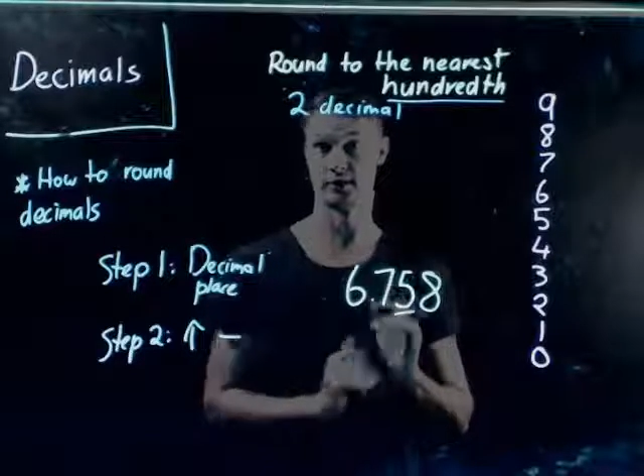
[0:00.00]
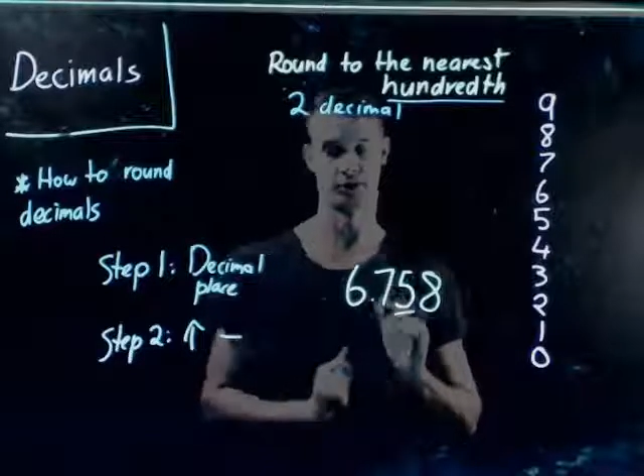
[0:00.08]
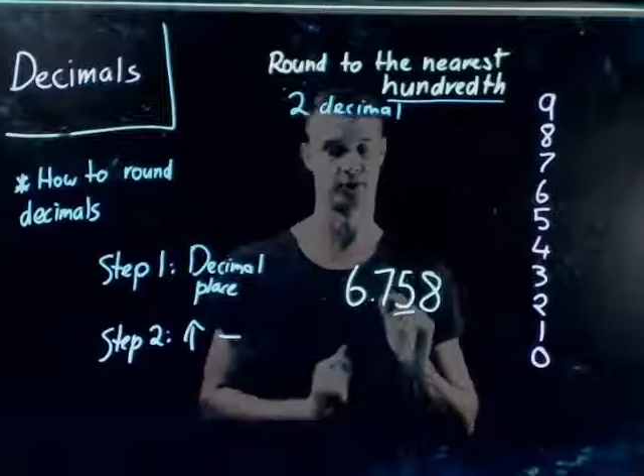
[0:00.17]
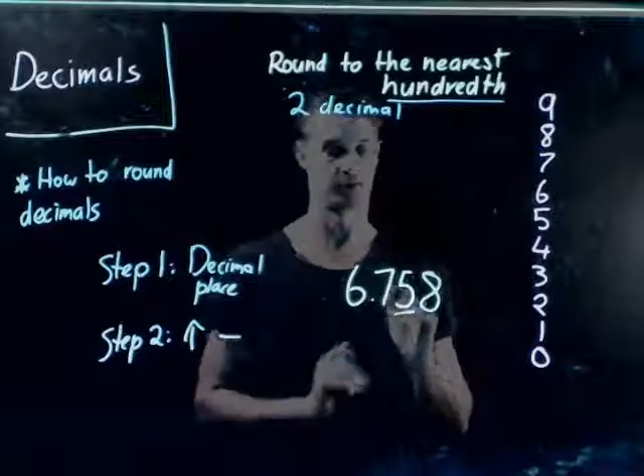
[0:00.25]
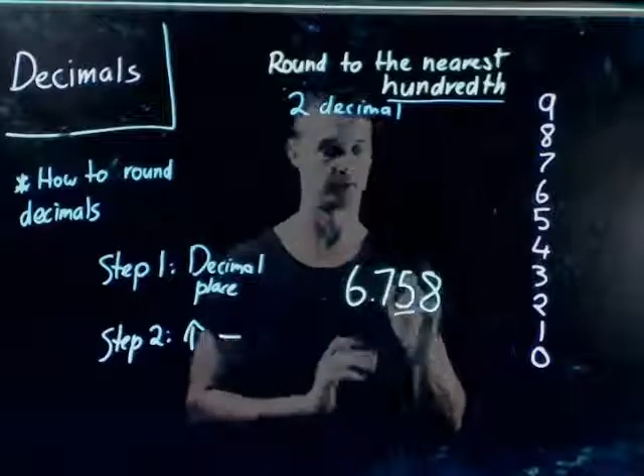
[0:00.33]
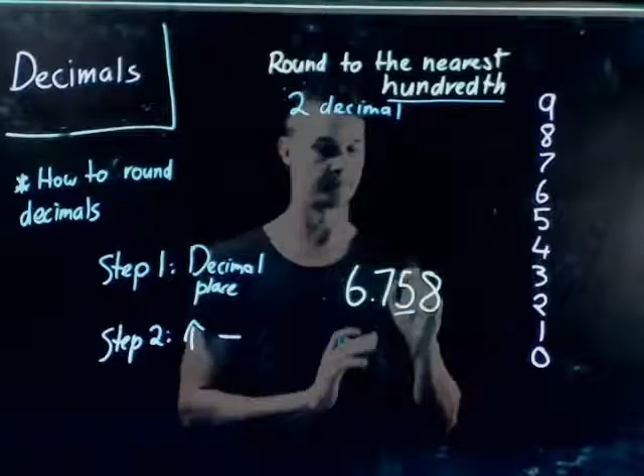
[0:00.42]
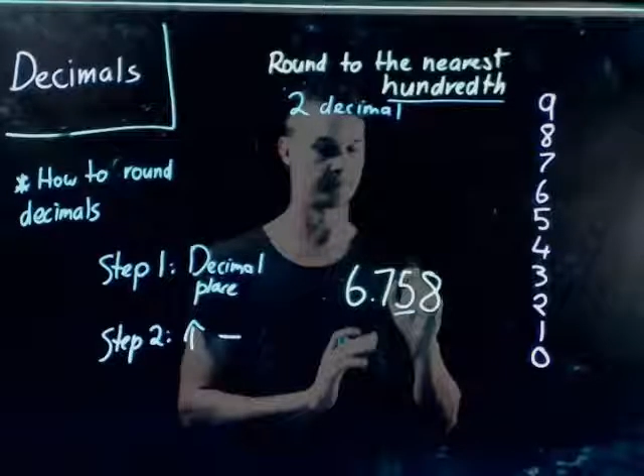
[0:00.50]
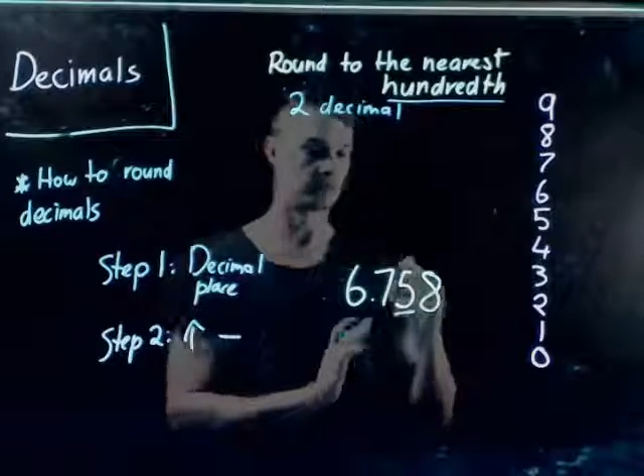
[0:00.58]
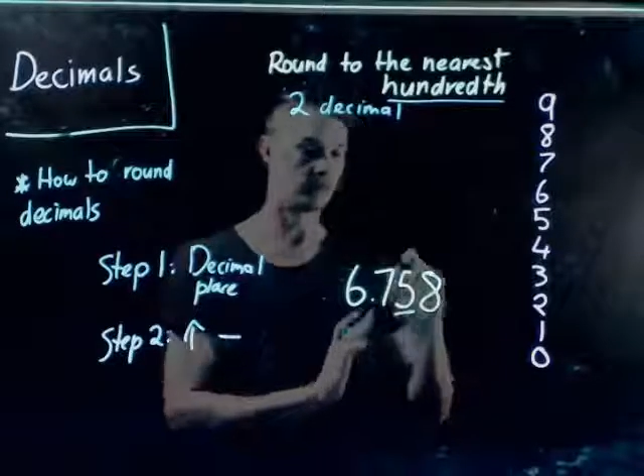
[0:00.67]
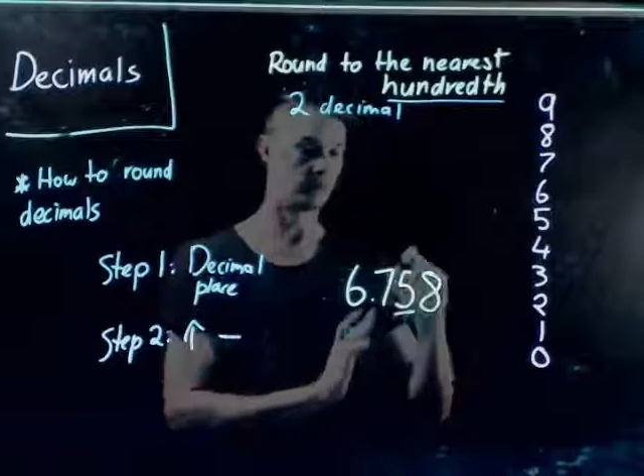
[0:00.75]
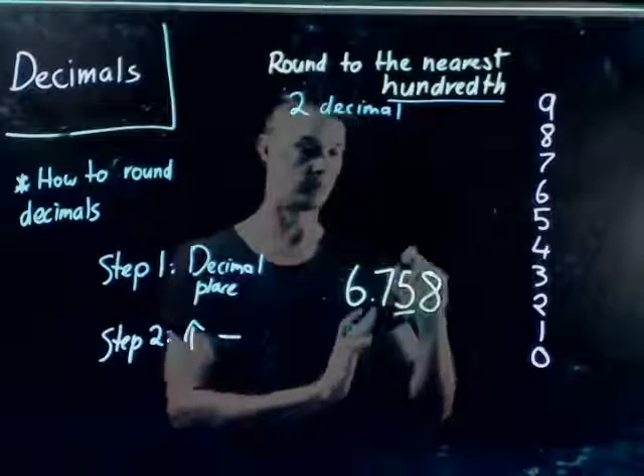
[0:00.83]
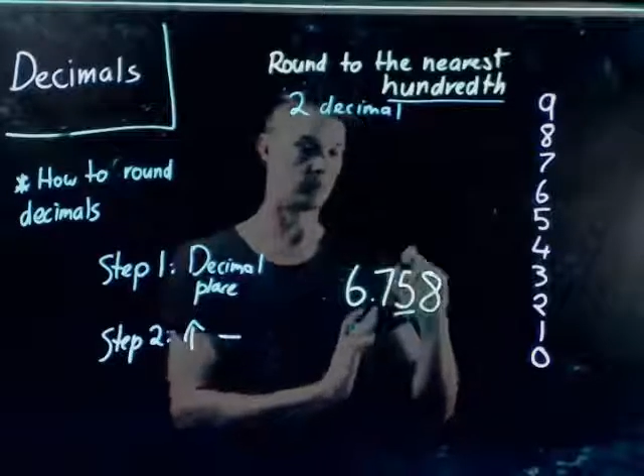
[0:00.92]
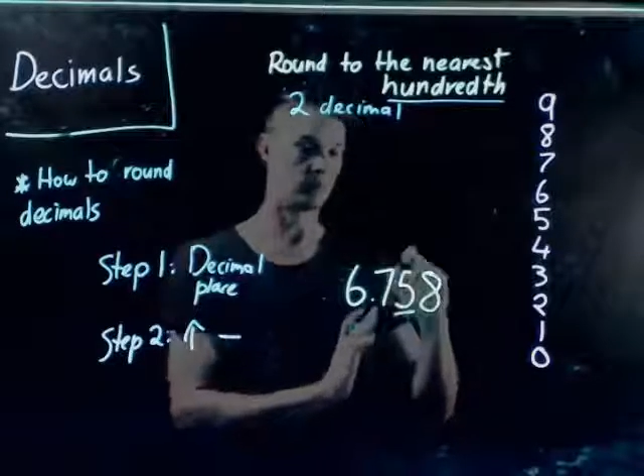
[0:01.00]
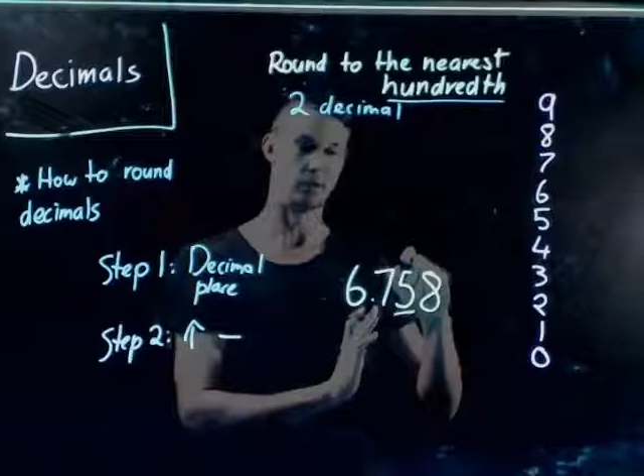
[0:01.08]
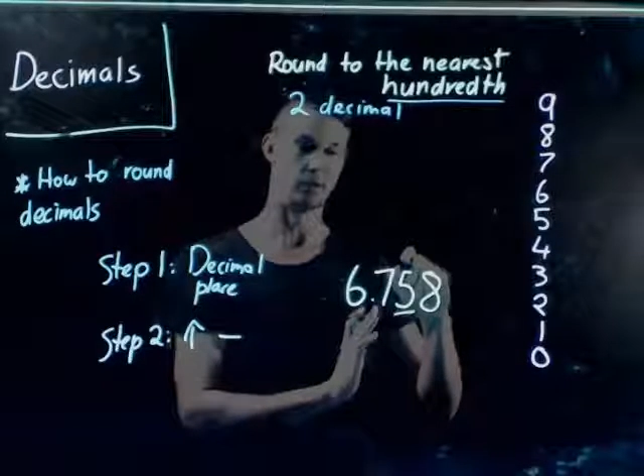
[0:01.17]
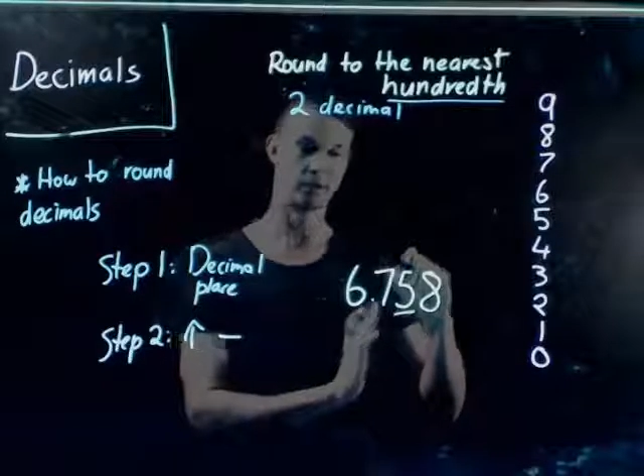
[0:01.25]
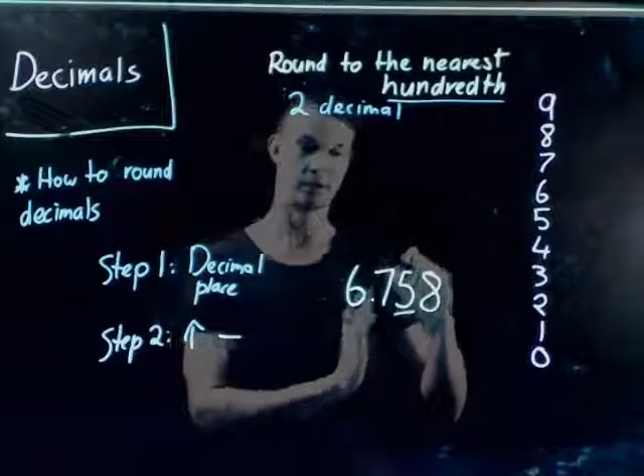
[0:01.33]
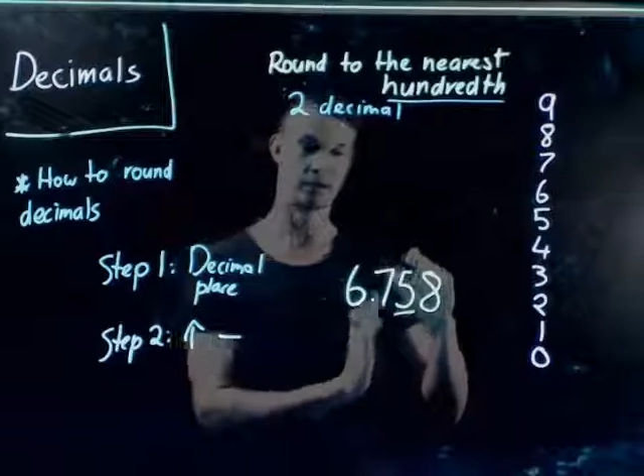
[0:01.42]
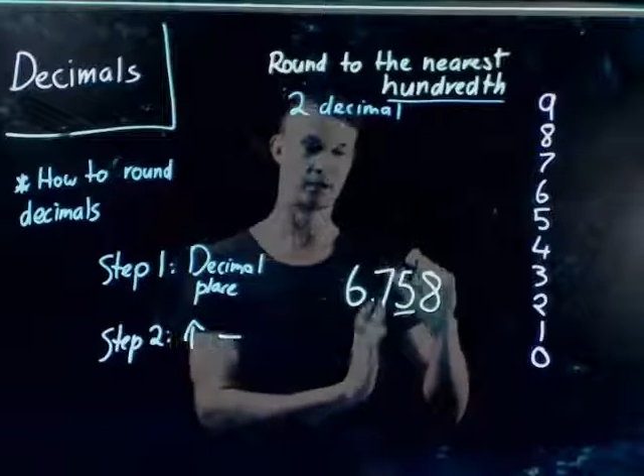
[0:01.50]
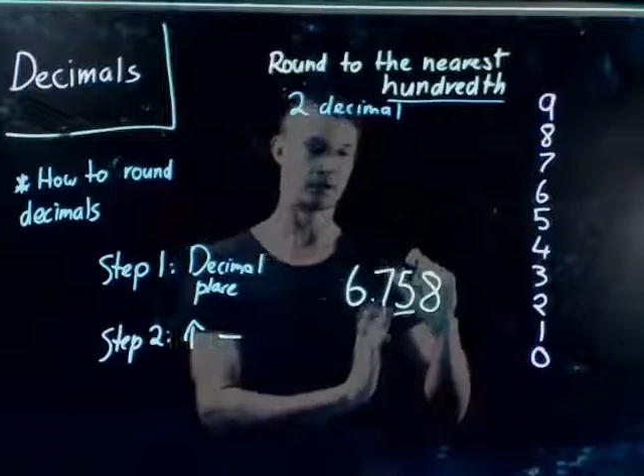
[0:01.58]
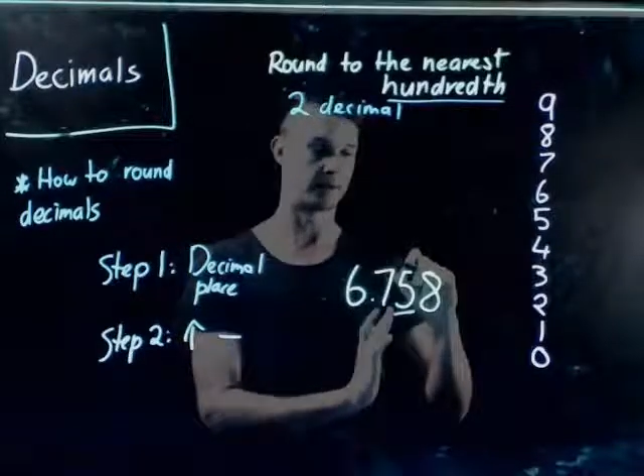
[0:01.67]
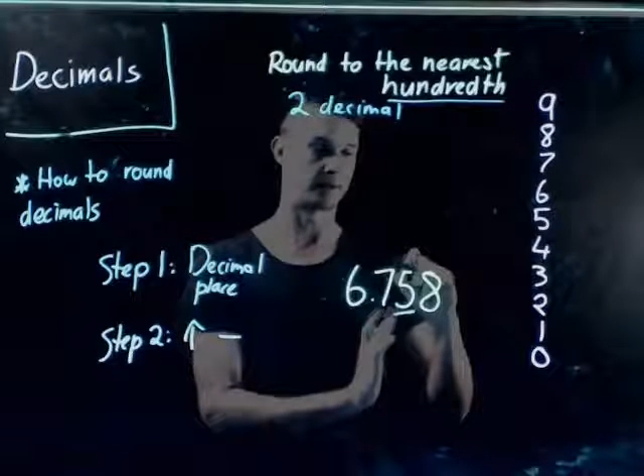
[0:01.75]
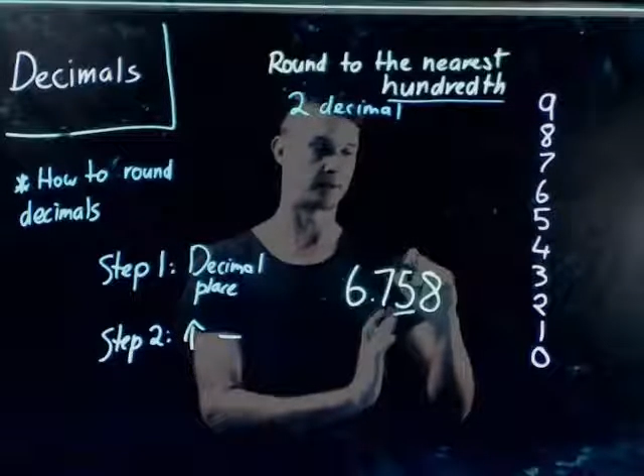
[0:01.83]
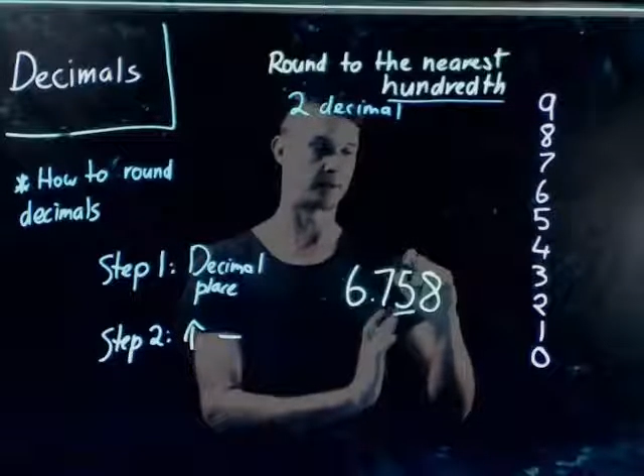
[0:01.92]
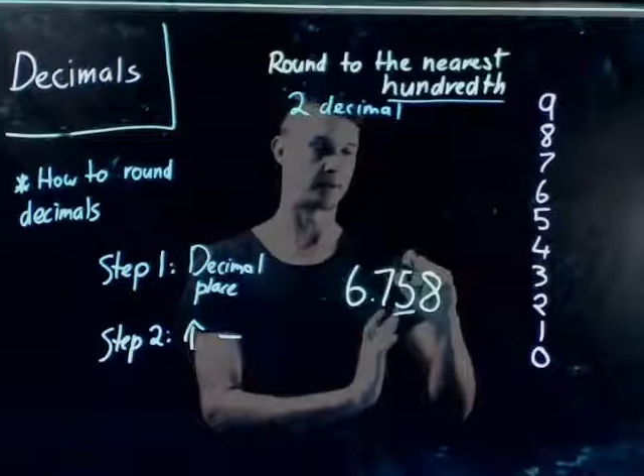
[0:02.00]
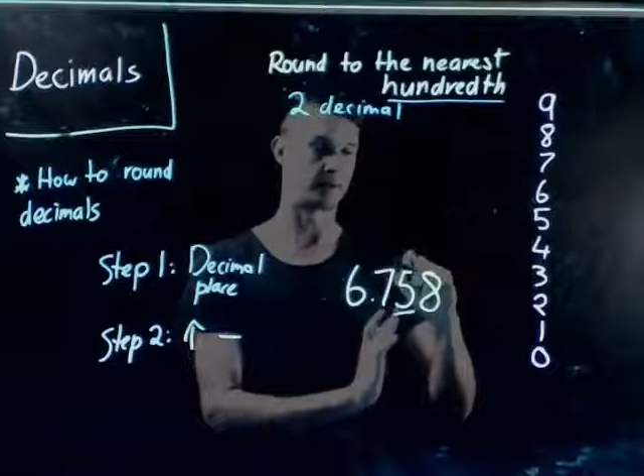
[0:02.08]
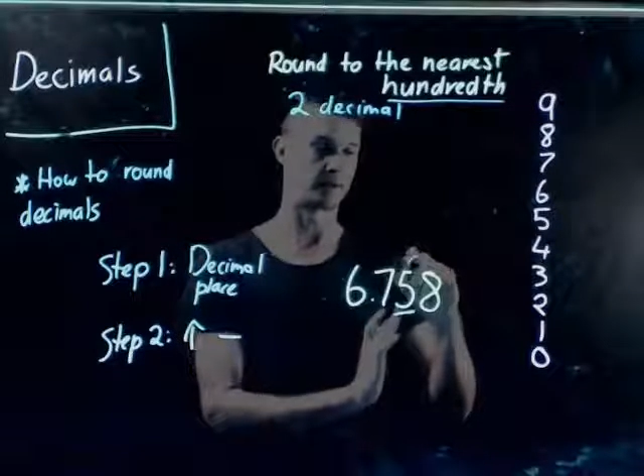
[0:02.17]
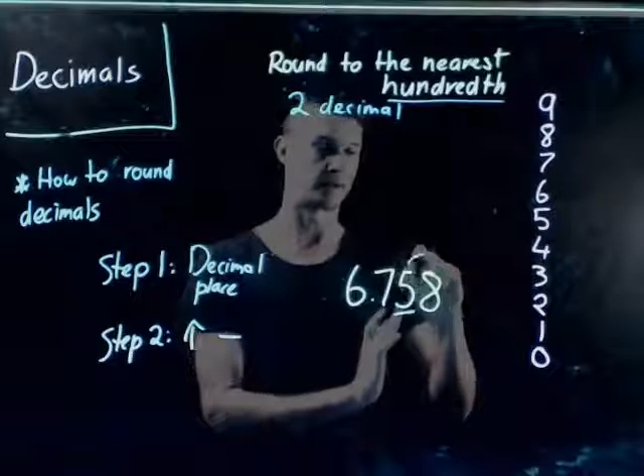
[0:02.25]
that we do. We look to the number to the